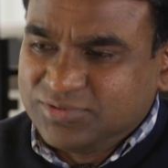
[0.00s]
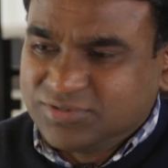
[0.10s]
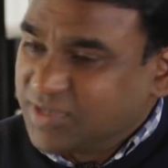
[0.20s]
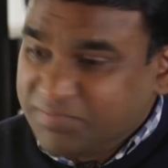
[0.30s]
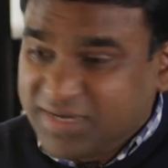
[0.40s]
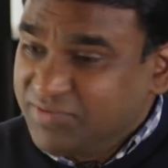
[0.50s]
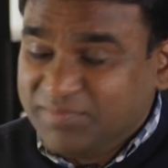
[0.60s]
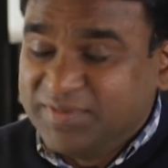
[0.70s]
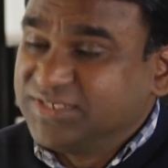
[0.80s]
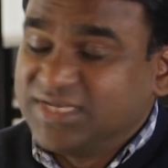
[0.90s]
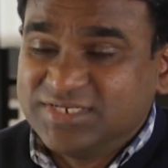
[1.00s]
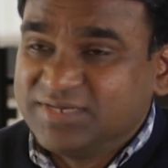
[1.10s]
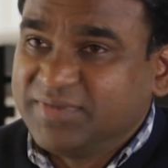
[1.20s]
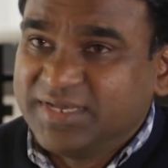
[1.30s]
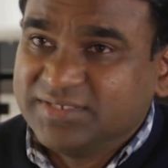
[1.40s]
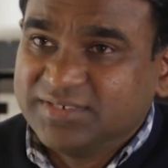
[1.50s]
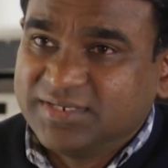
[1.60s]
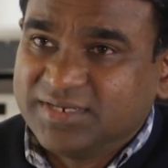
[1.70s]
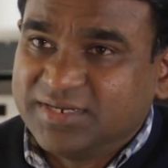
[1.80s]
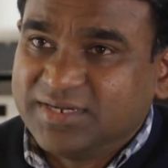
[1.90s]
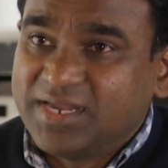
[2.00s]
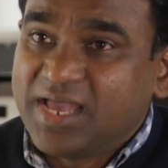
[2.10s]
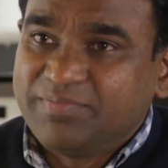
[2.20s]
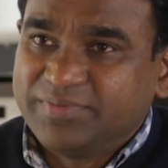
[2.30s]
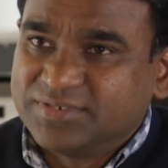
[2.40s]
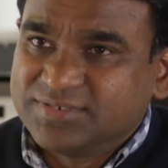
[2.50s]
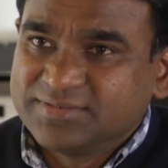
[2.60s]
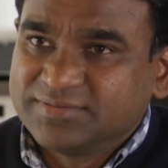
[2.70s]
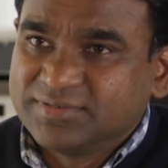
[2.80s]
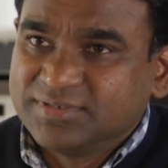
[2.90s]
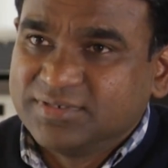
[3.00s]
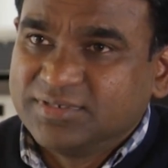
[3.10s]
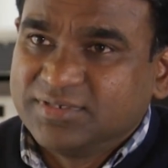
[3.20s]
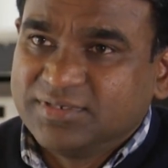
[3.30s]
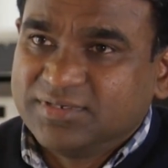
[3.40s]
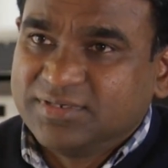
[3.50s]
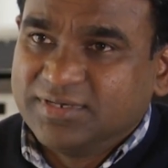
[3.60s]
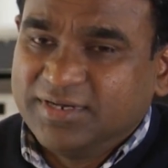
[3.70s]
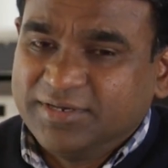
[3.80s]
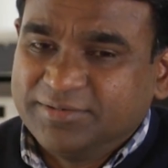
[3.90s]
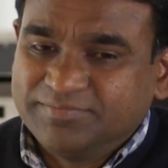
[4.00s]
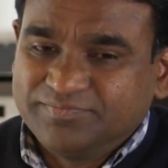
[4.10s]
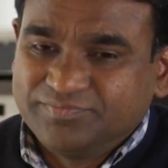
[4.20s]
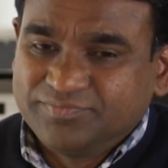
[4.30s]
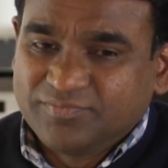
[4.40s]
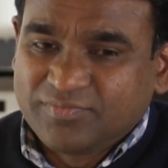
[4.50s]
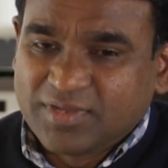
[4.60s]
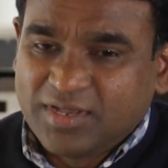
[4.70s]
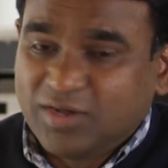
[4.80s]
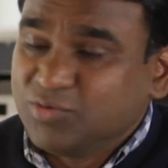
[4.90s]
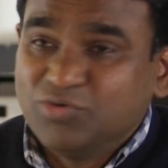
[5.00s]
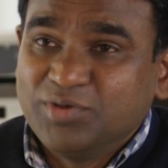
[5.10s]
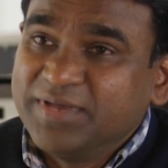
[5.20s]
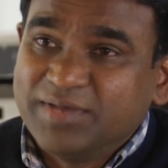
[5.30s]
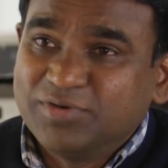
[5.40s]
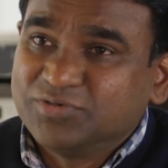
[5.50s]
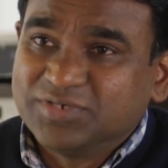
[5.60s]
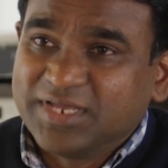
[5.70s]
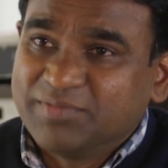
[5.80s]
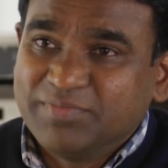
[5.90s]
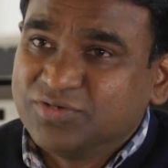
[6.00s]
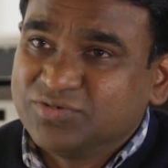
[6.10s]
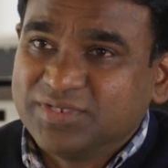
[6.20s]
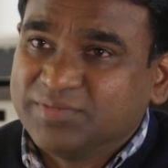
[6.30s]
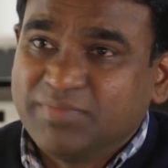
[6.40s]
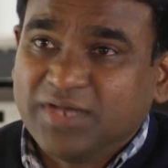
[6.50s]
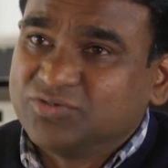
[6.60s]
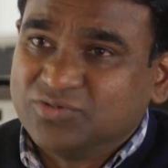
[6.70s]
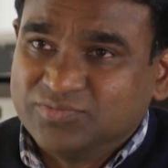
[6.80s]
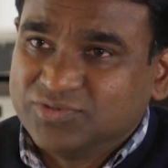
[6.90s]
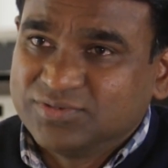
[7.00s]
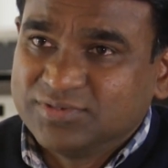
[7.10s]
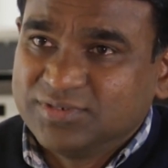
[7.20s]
somebody will be changing my uh, diapers uh, or who will be able to take me to the bathrooms.